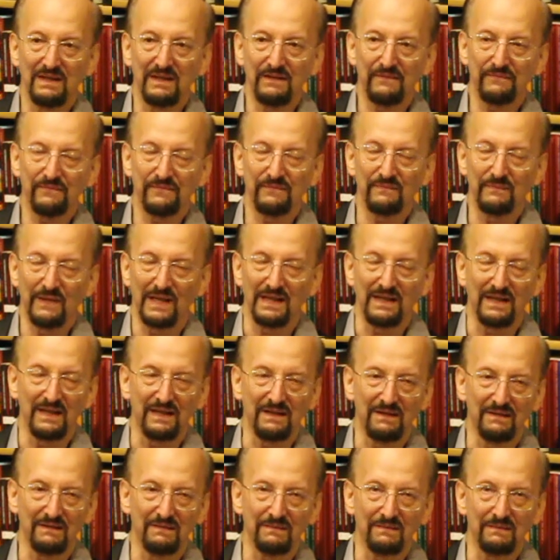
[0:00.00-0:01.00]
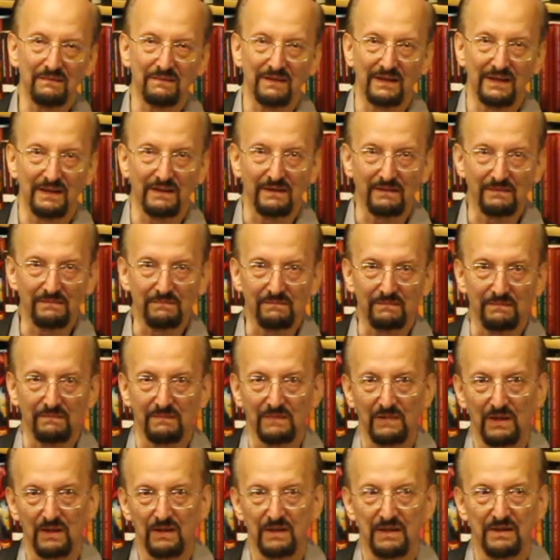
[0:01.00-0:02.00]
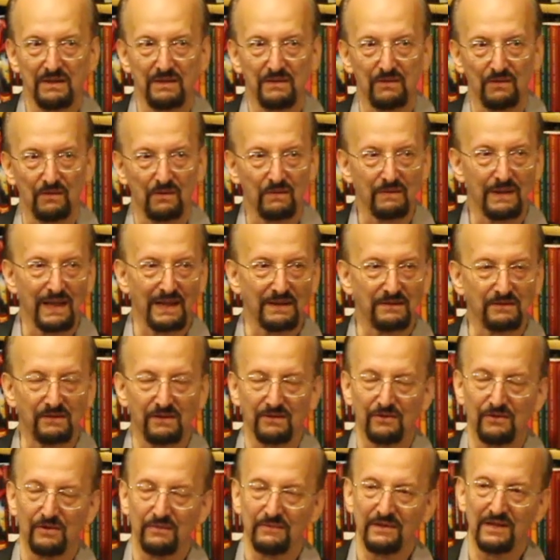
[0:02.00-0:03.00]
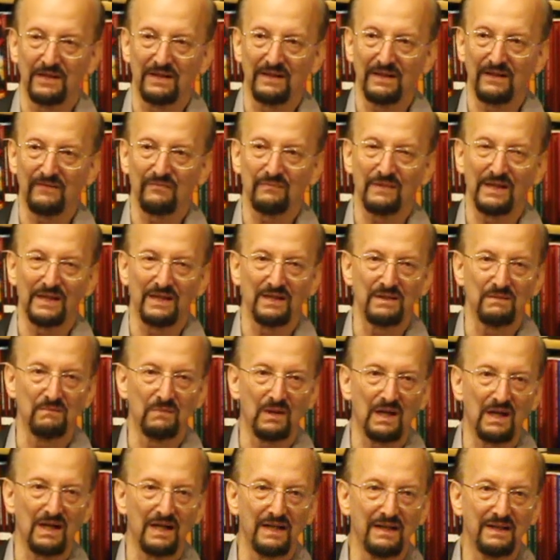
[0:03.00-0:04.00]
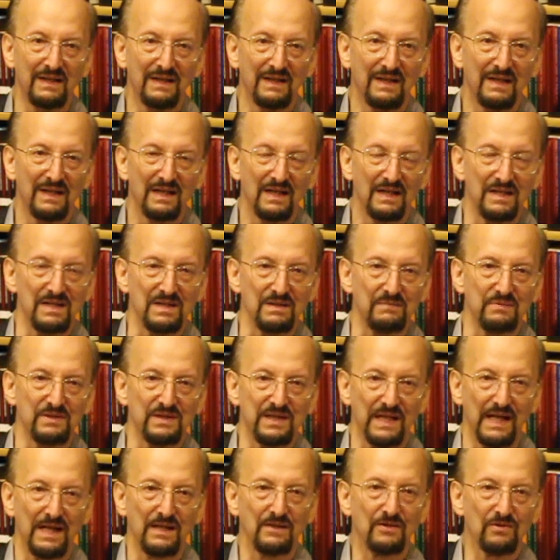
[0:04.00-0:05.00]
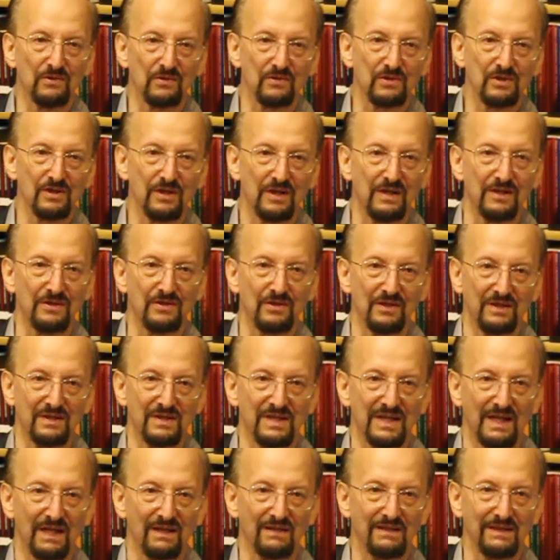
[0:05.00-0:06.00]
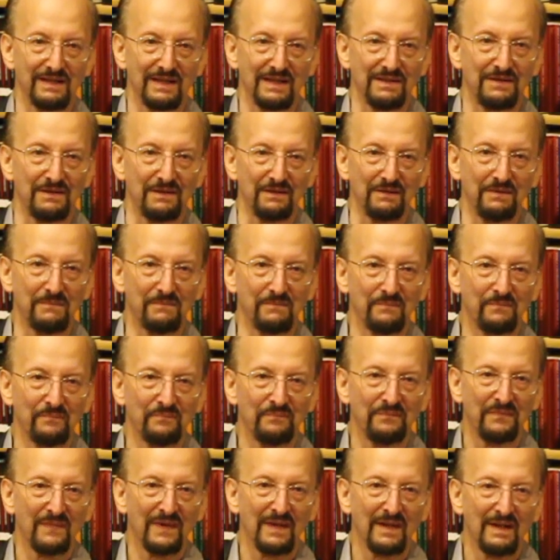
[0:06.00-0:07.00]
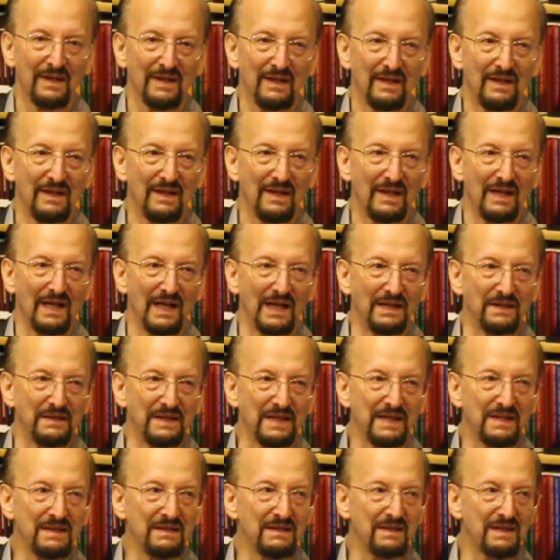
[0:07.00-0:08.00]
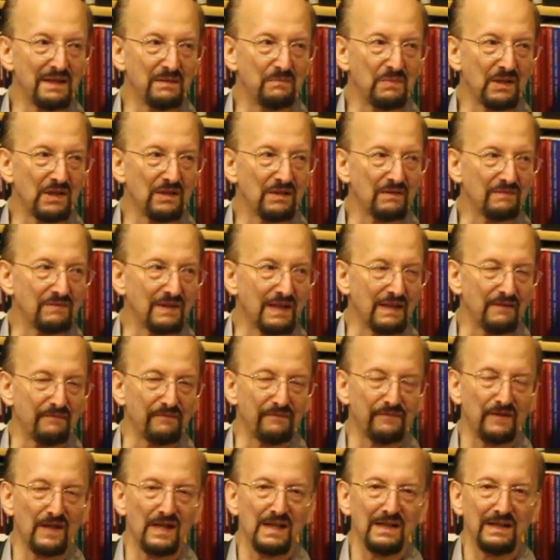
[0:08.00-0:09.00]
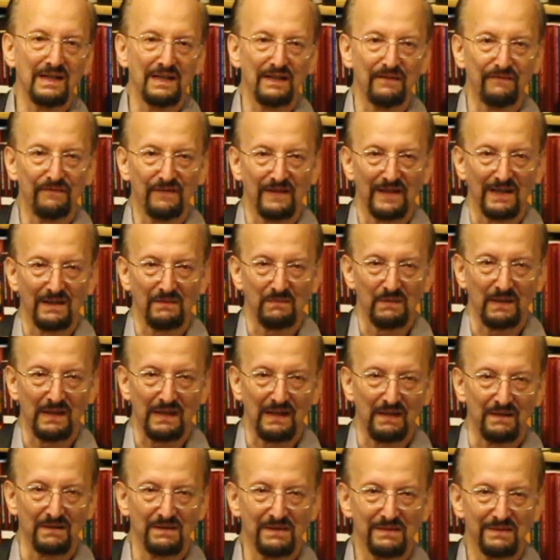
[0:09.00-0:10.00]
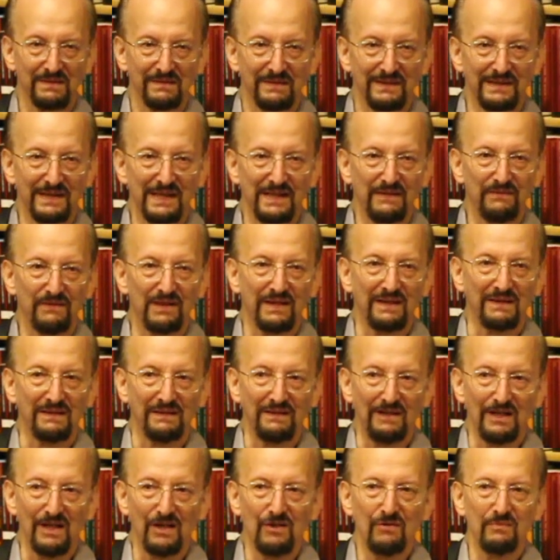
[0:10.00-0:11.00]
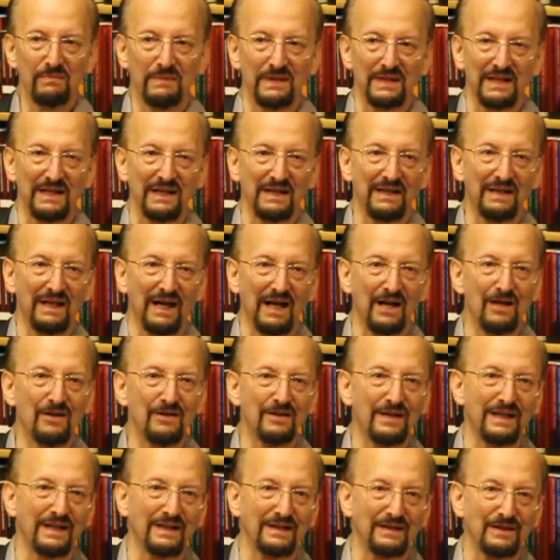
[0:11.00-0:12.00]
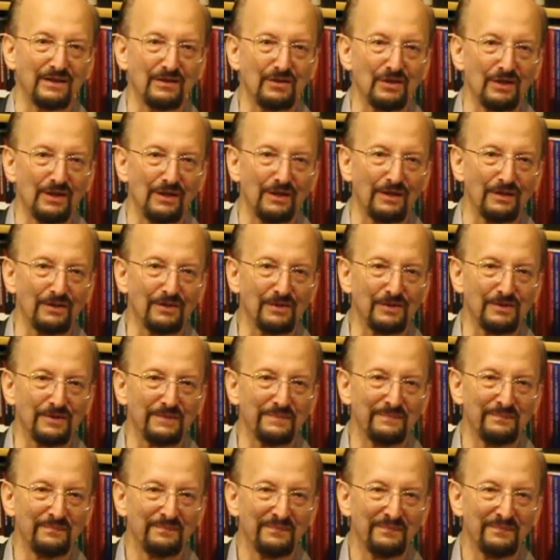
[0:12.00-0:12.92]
enough money, they earned or had contributed enough money to buy a substantial church in South London. And then the Abode of Love finally fell about, leaving nobody owning the church.